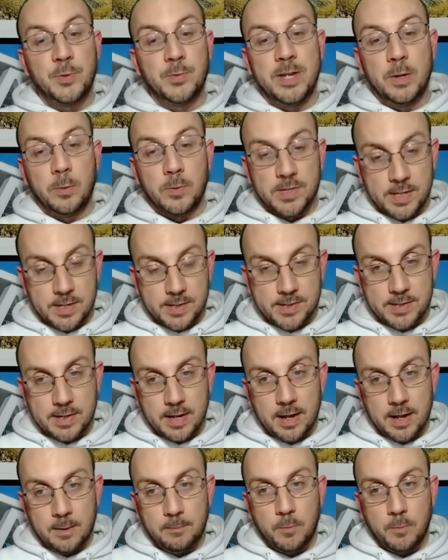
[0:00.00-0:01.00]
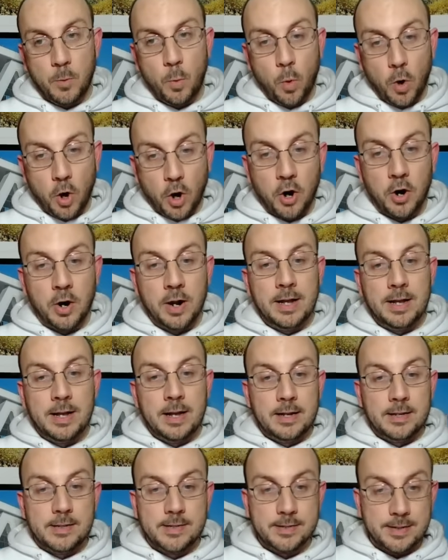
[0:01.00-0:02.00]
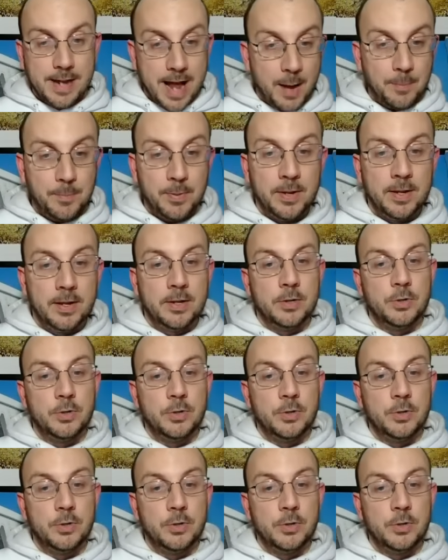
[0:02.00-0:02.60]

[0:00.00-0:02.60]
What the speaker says: 2 sequences were stop,